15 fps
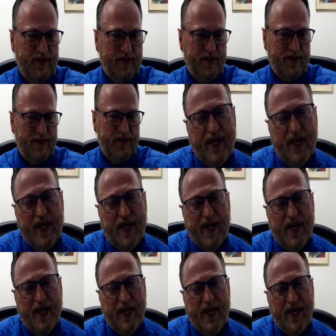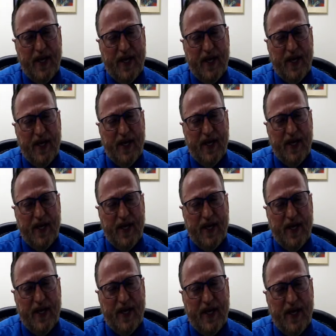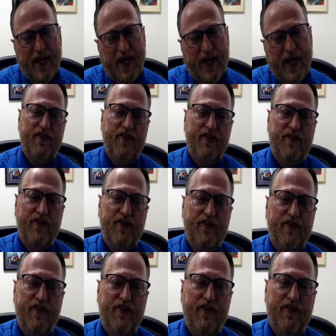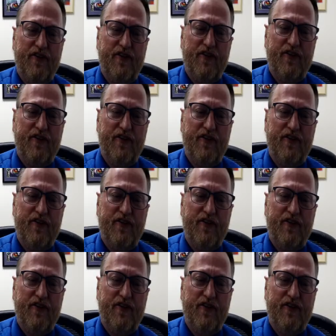But they got so much damn money, there's 3 of them that have their own spaceship.